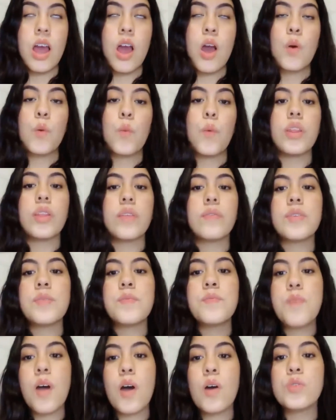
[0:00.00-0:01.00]
One of the
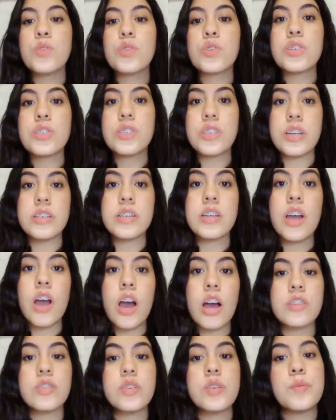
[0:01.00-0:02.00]
most concerning
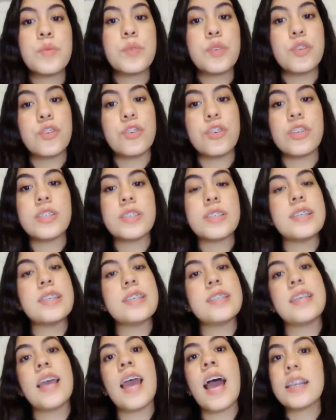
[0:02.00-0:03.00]
contributions is
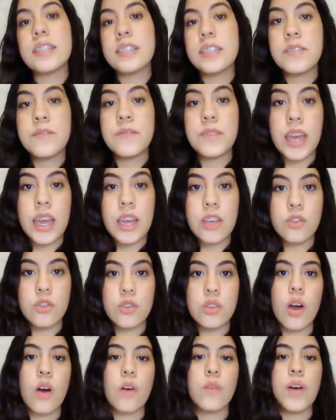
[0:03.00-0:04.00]
the acidification
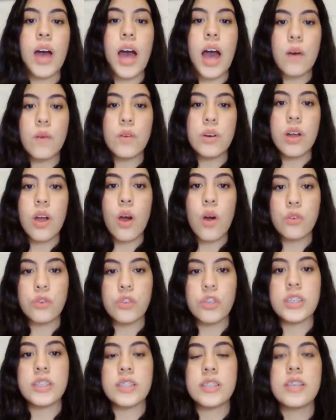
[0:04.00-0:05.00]
of our
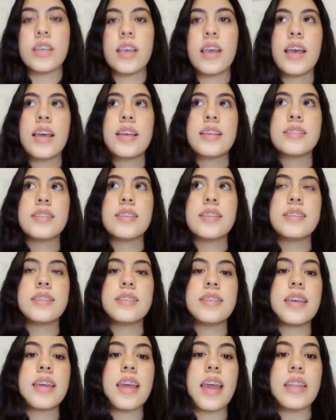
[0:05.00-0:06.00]
oceans, since
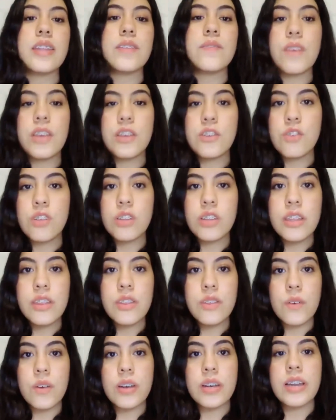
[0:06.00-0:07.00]
it can eventually
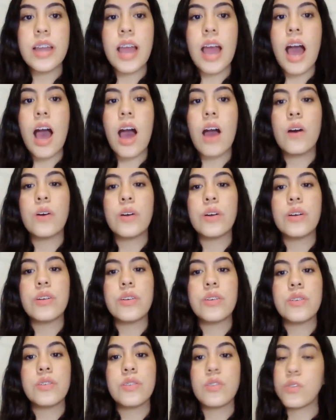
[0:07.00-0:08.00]
threaten our
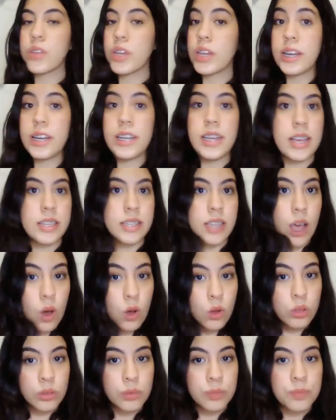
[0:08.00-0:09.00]
society as a
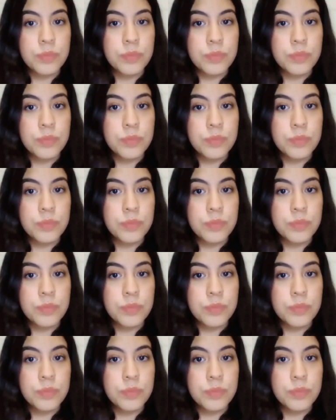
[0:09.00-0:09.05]
whole.